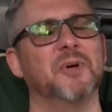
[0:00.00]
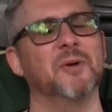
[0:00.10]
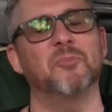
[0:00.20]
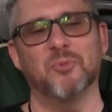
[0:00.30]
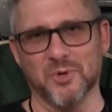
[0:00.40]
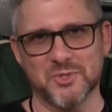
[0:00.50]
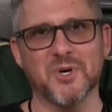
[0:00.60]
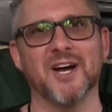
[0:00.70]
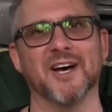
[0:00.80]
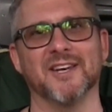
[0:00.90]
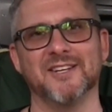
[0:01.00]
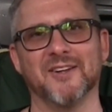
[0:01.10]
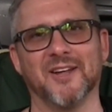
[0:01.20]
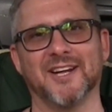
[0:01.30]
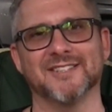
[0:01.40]
Uh, we're trying, you
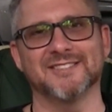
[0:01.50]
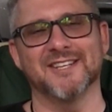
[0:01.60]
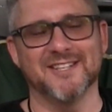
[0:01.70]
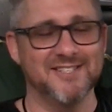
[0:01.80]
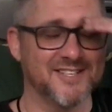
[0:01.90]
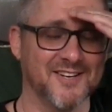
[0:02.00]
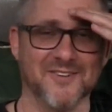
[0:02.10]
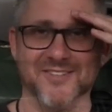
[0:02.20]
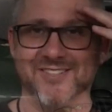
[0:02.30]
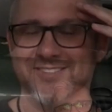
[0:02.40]
know, like I said. So,